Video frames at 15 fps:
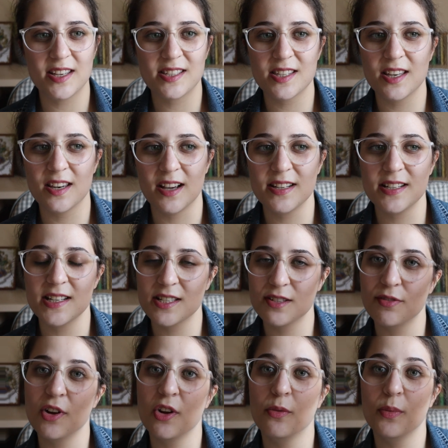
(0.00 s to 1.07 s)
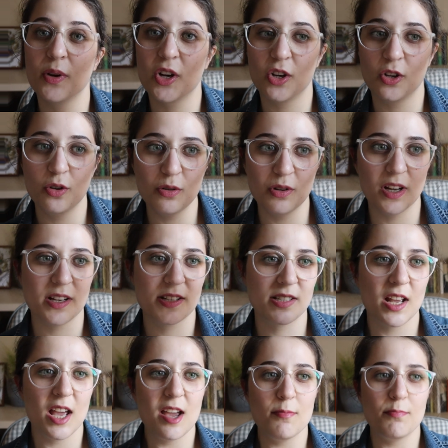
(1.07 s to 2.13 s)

is the 90s film Clueless,